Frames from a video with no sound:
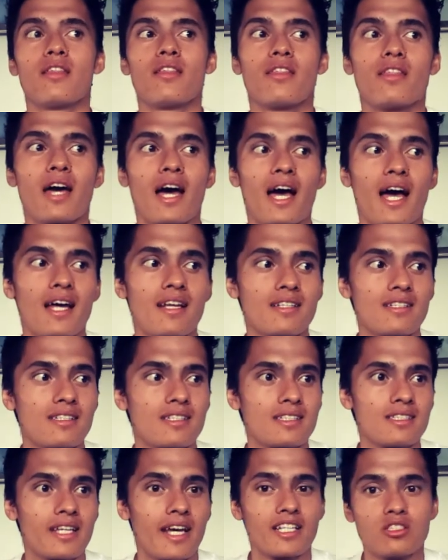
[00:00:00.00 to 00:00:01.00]
that
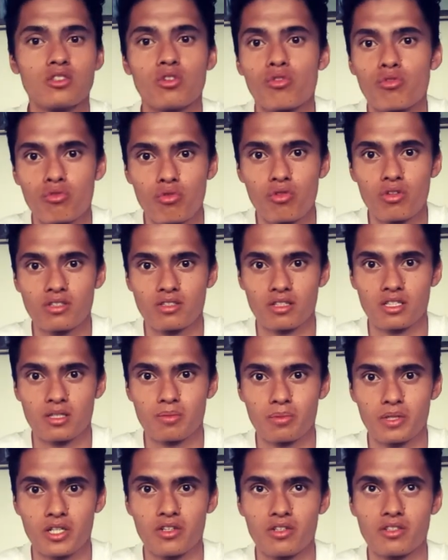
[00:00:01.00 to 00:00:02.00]
takes you through this
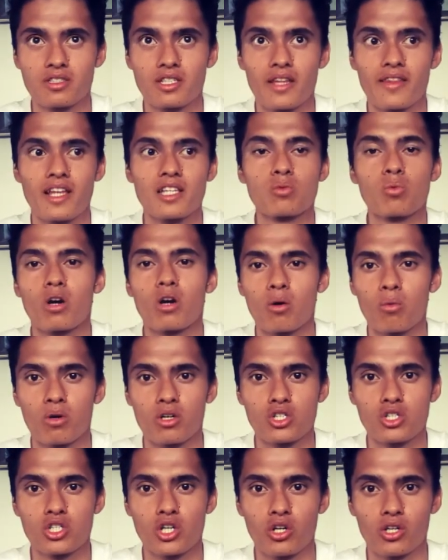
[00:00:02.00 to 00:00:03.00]
experience, and that's what I want
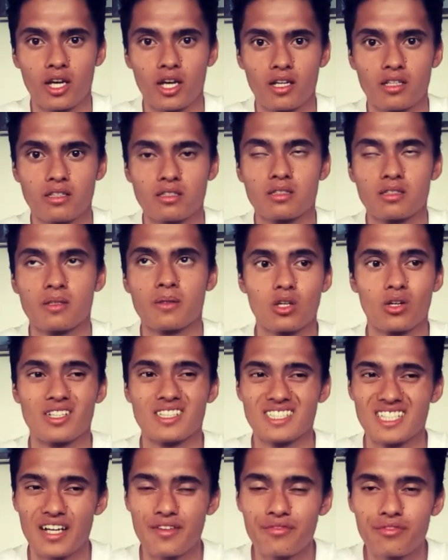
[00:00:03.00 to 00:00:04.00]
to showcase. So
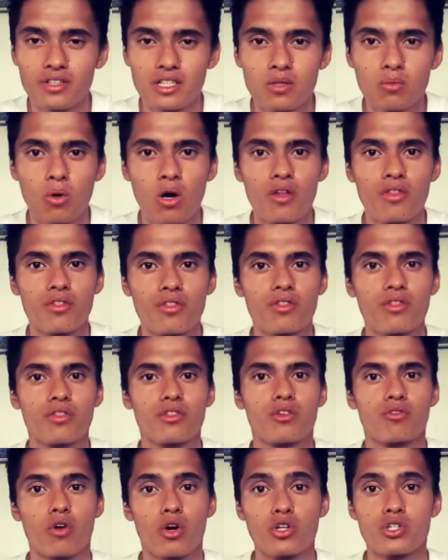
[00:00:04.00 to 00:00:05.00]
I definitely want
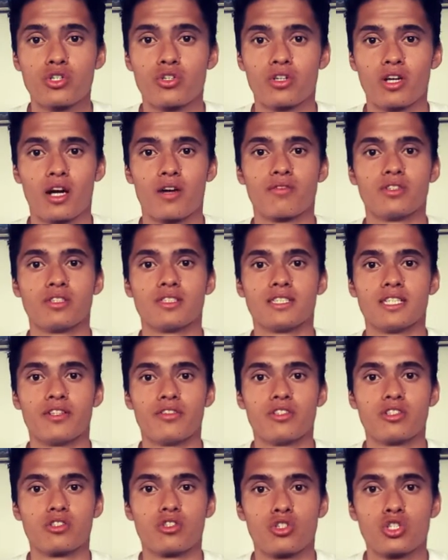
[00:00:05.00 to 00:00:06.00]
the Road to Recovery
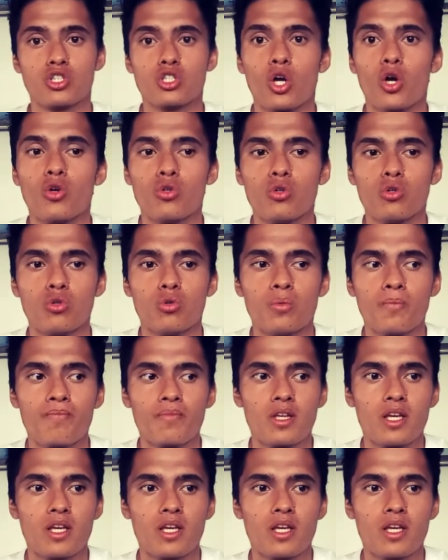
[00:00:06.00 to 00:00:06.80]
series to show you